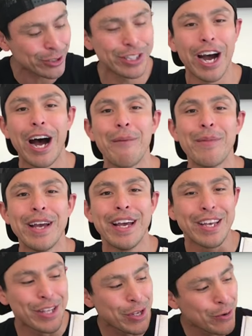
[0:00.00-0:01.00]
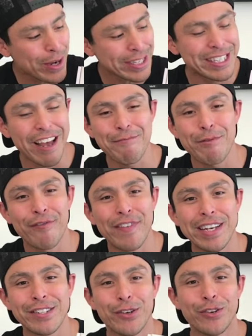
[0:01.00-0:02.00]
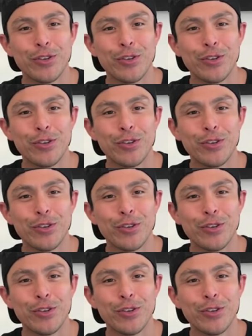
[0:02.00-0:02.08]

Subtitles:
Dom, USF professor,